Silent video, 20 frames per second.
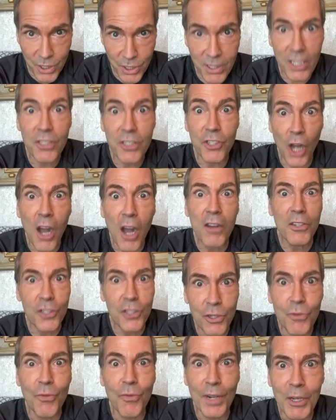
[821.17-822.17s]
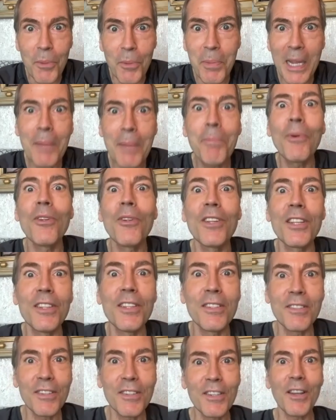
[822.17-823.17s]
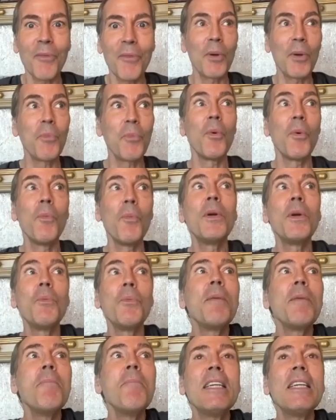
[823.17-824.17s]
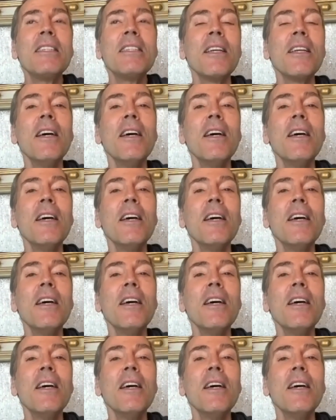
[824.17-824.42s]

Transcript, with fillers: talk to real people. And when we meet